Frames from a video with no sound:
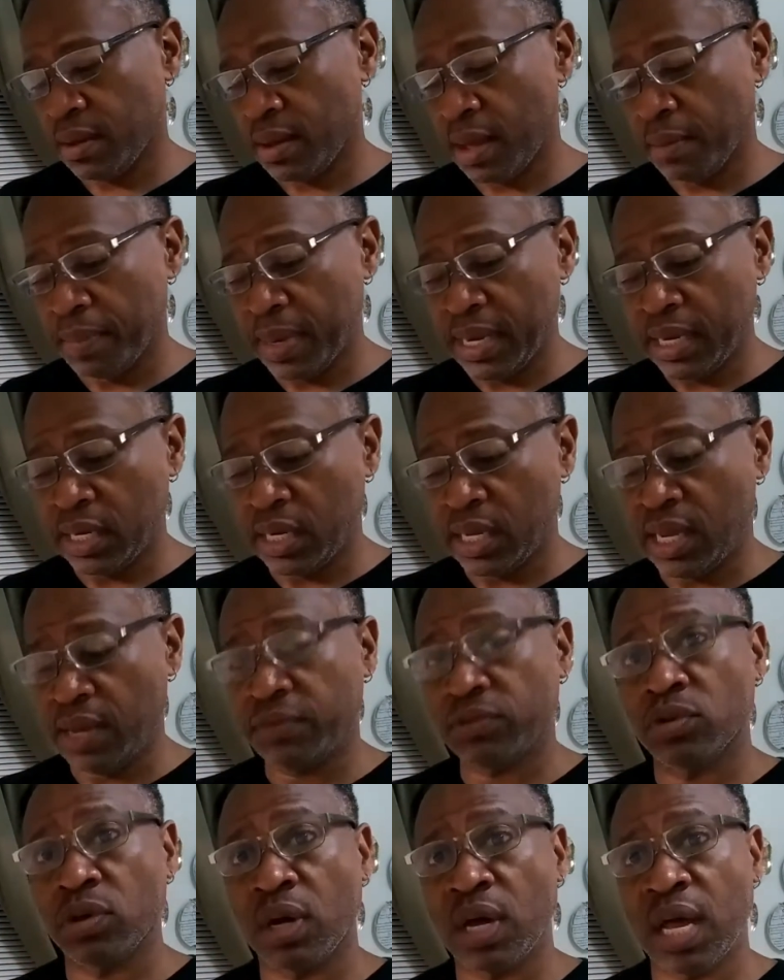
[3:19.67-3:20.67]
bay leaf,
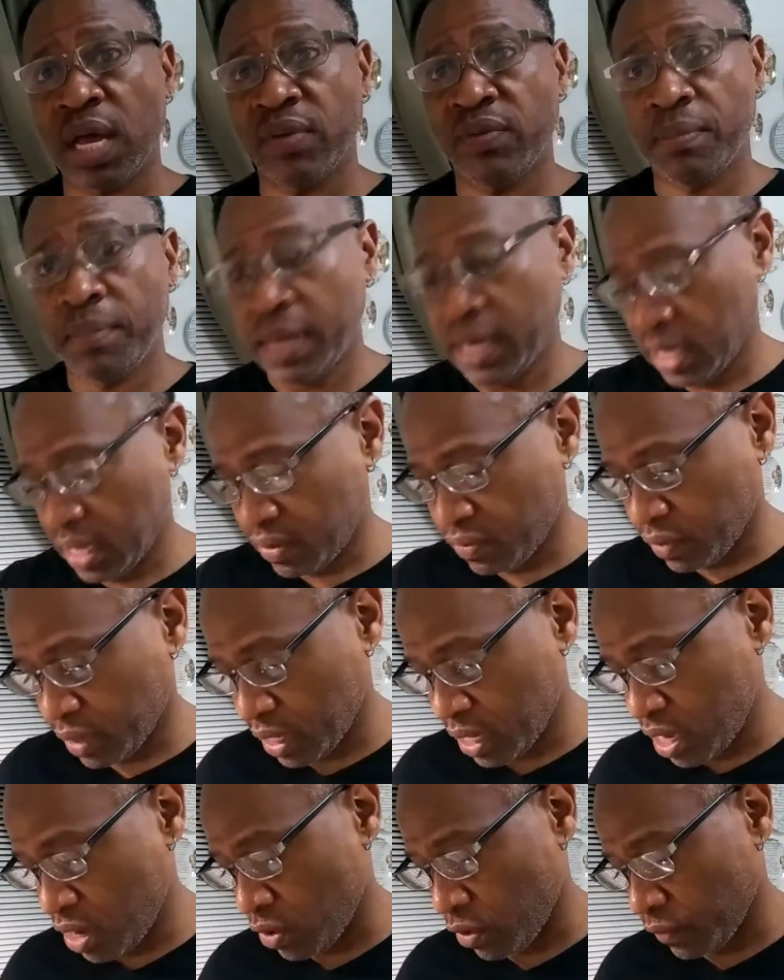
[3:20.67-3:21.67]
so I'll have a bay leaf right
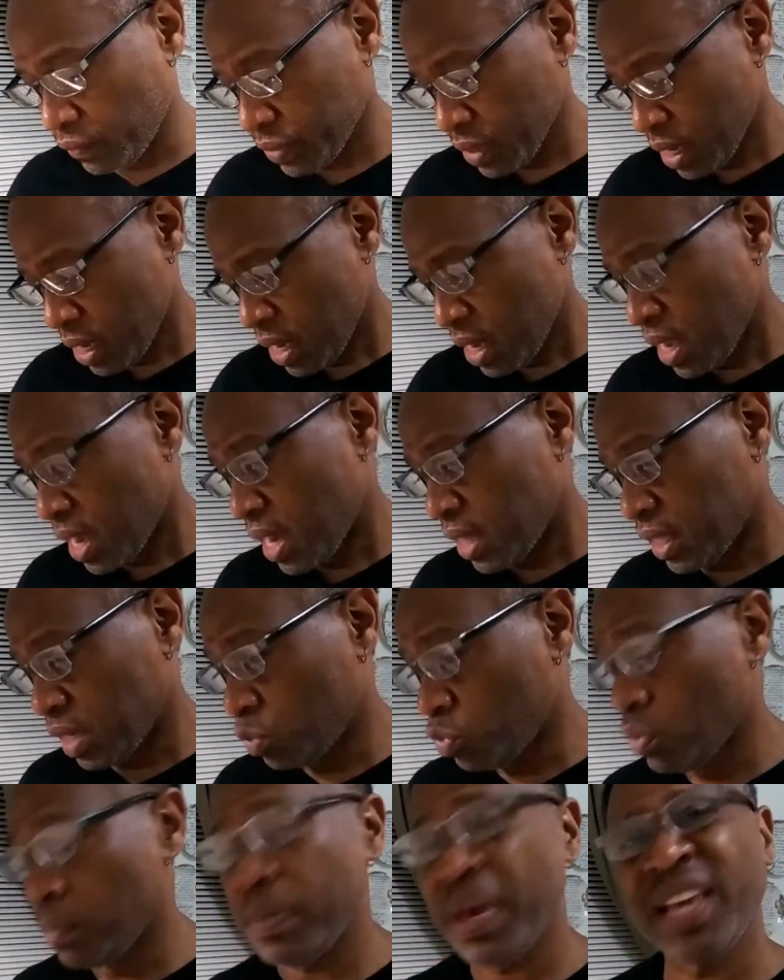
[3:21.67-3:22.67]
here. And then
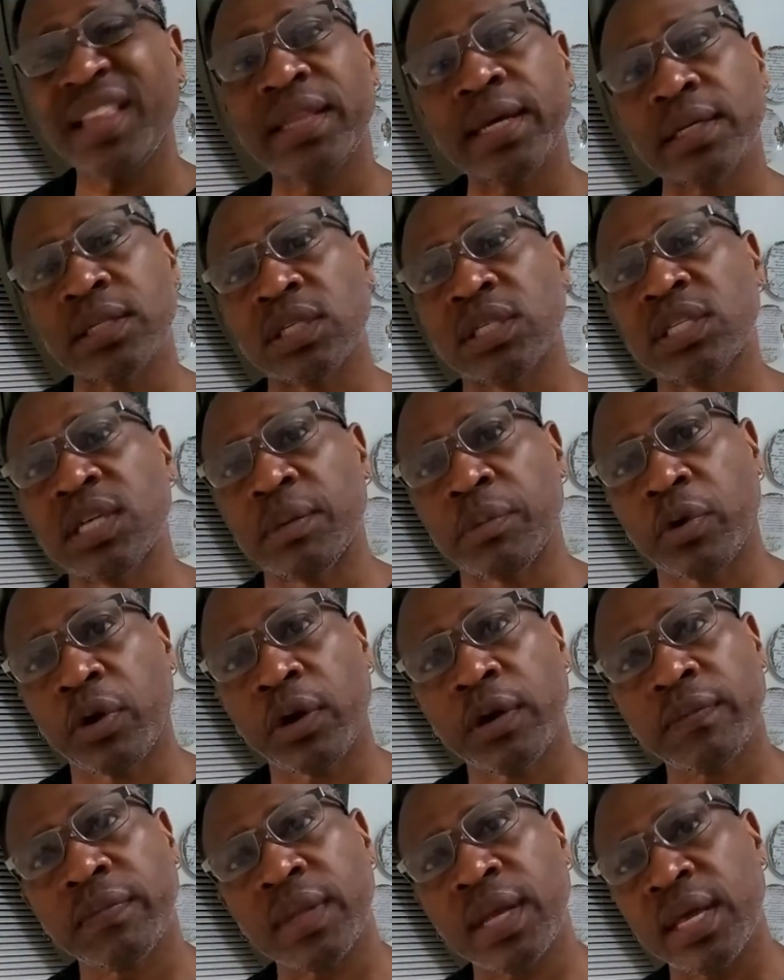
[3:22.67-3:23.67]
we'll make that
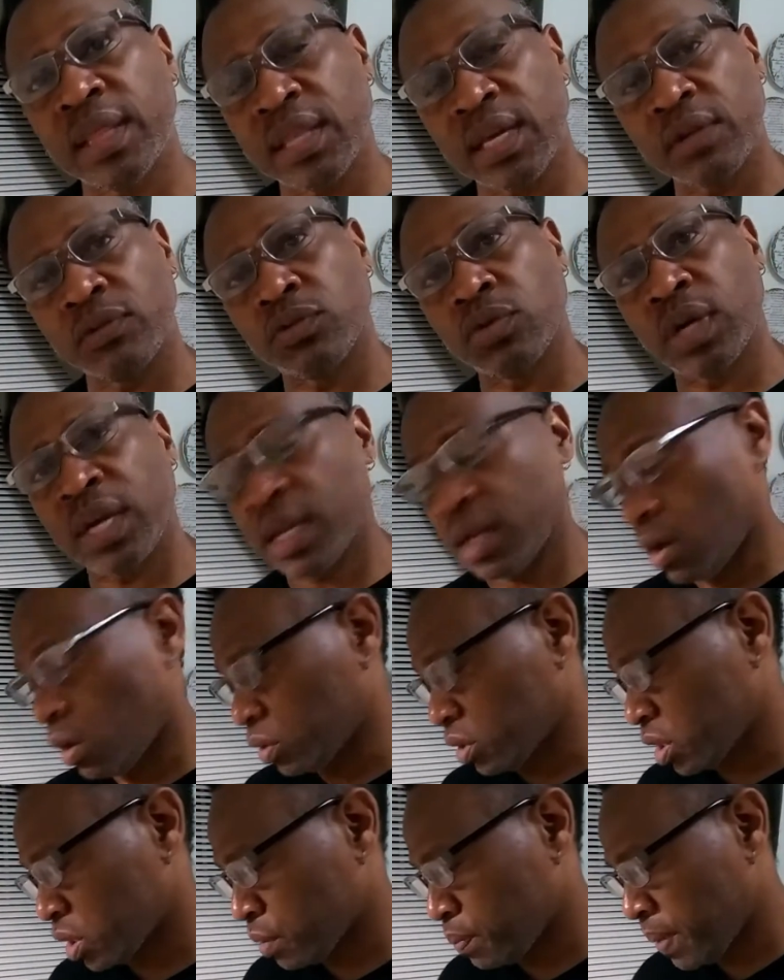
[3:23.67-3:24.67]
simmer, and then to get all
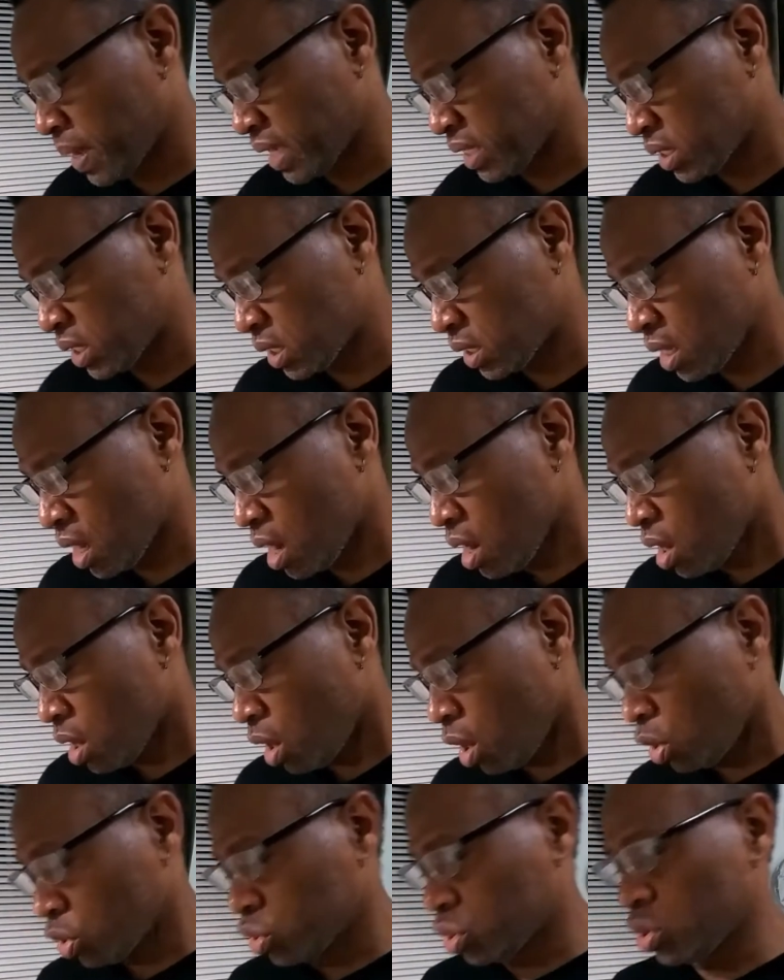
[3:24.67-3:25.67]
the spices.
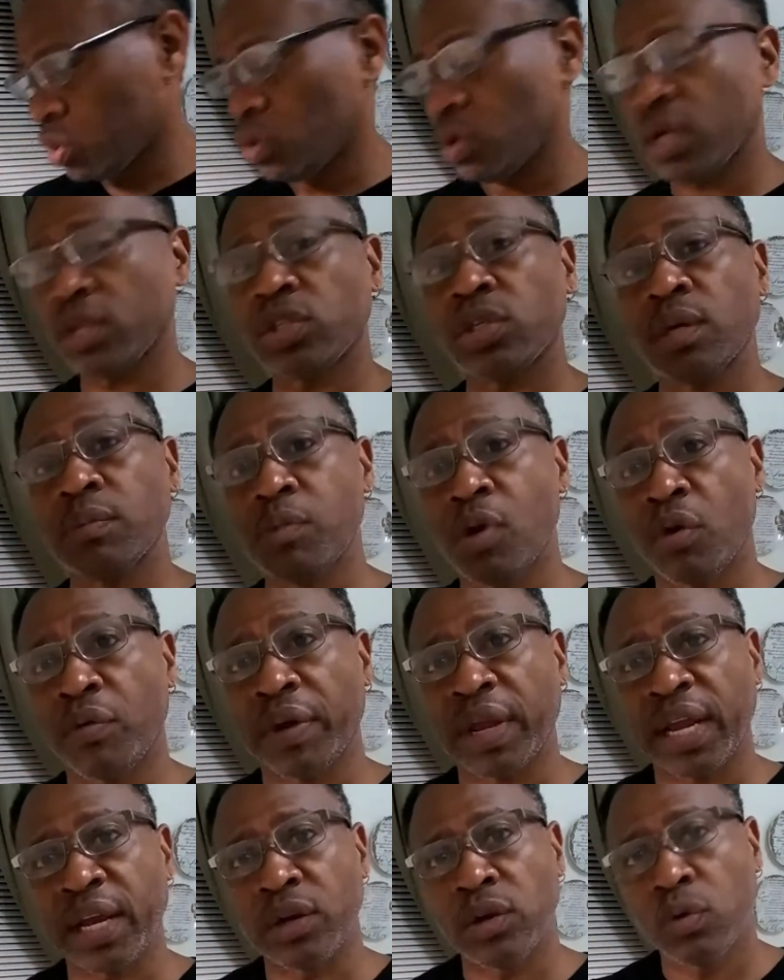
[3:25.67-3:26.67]
Also some
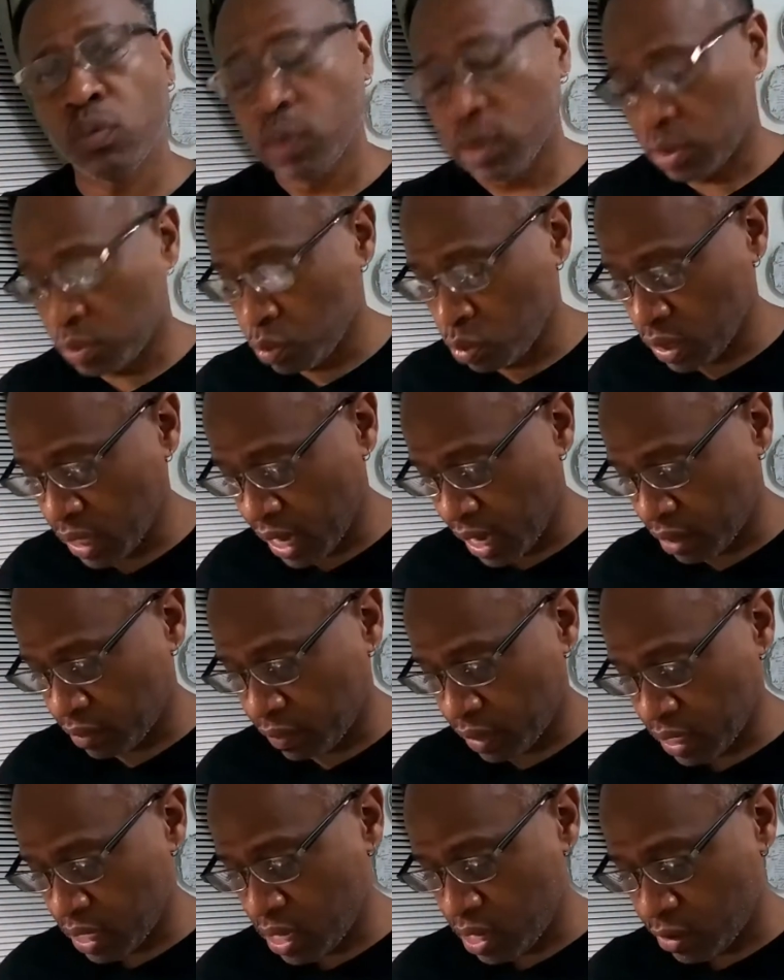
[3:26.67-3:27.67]
oregano, which we'll add
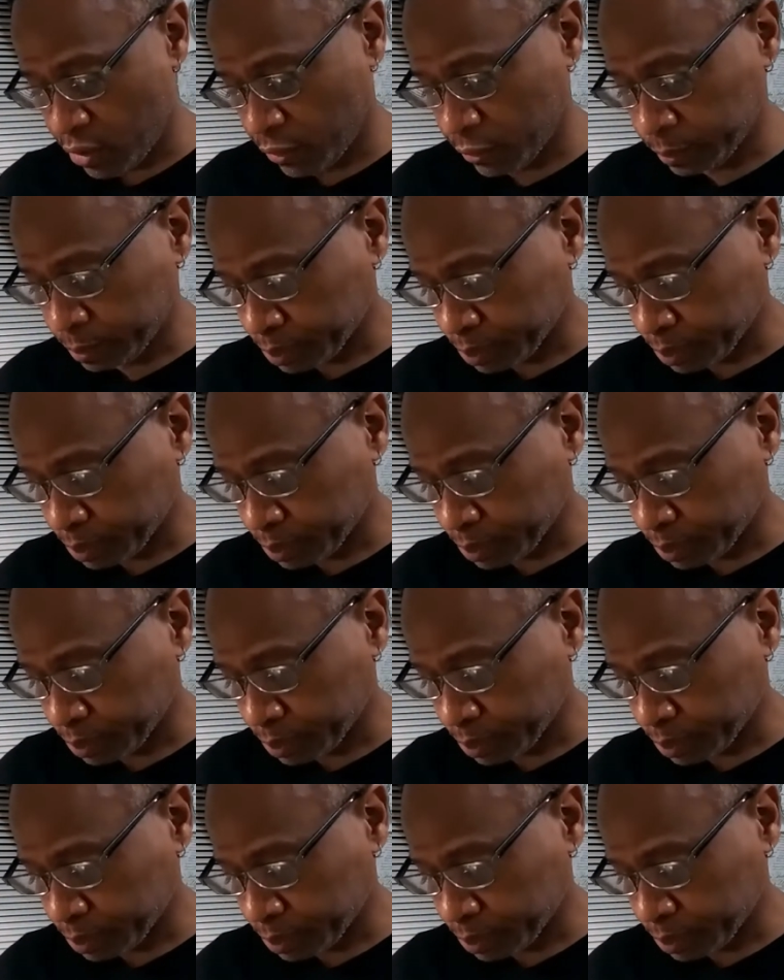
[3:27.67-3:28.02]
right here.